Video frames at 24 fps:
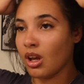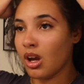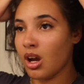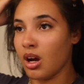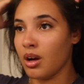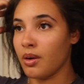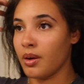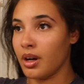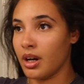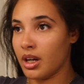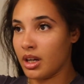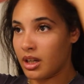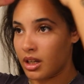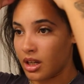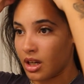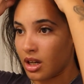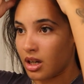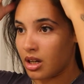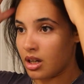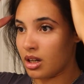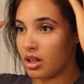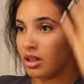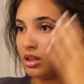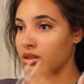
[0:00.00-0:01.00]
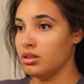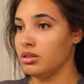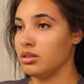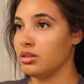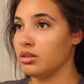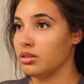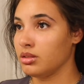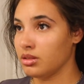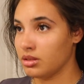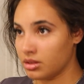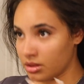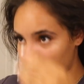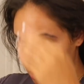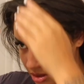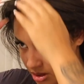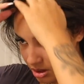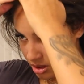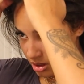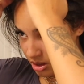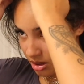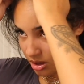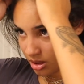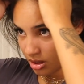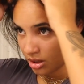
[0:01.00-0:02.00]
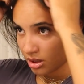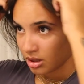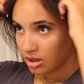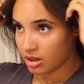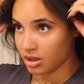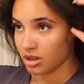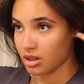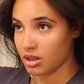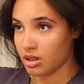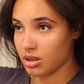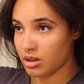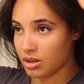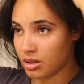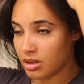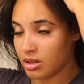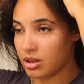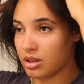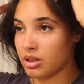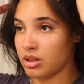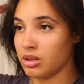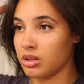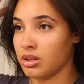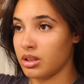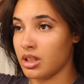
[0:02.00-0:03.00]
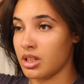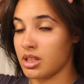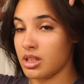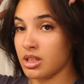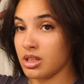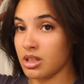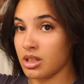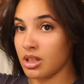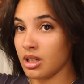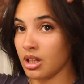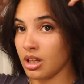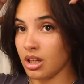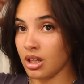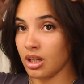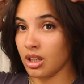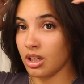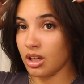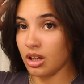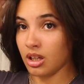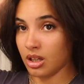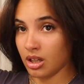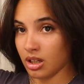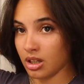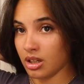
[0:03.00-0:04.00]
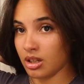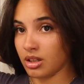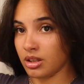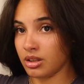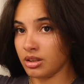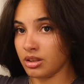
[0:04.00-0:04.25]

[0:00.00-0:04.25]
All right, y'all. Oh, let's see.